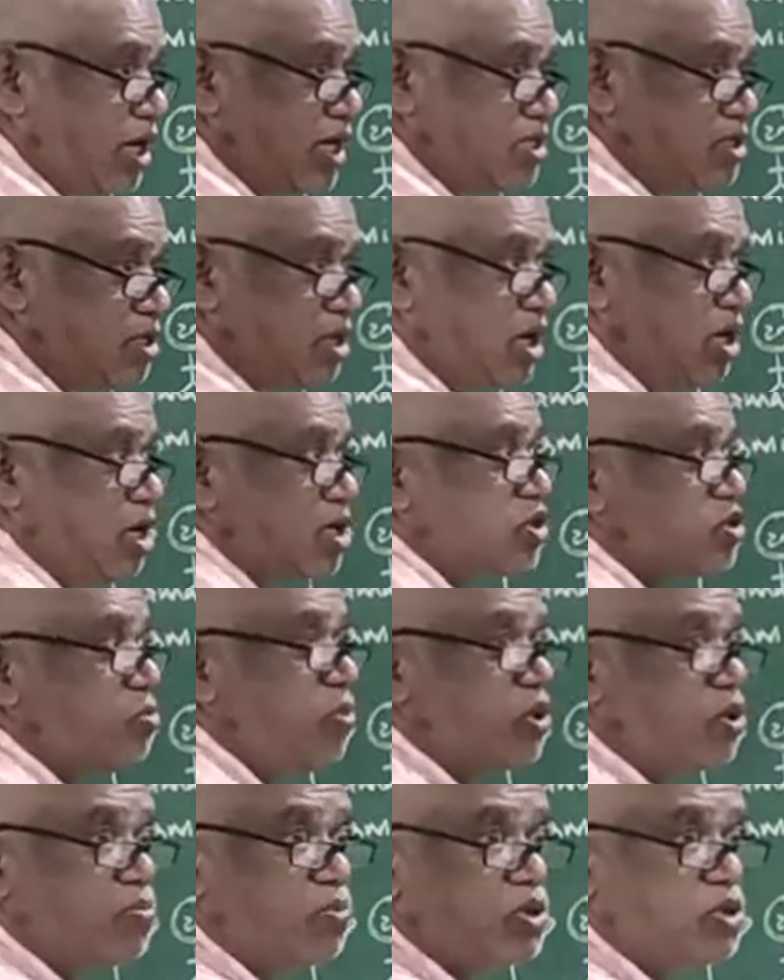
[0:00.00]
as
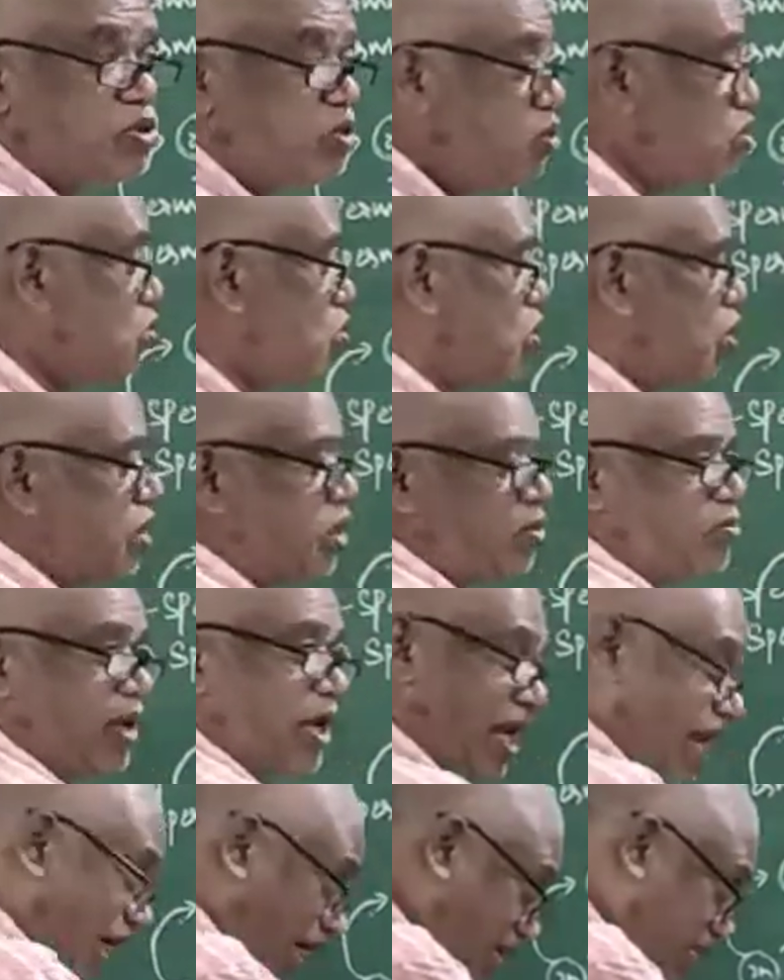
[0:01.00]
spermatogonium.
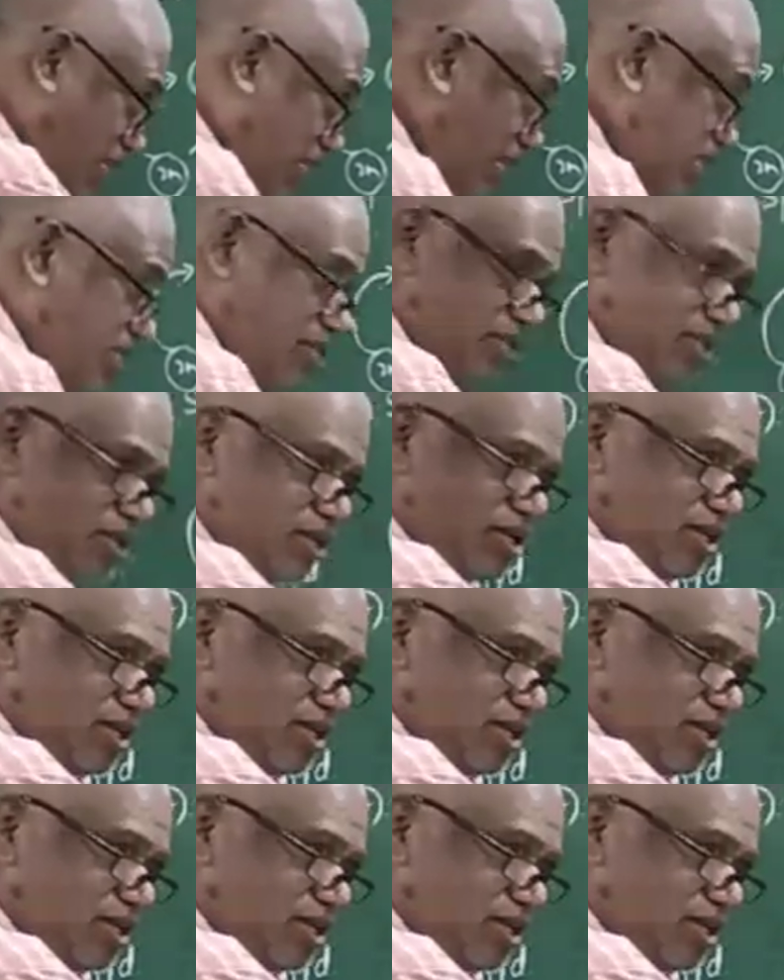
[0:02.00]
Like this,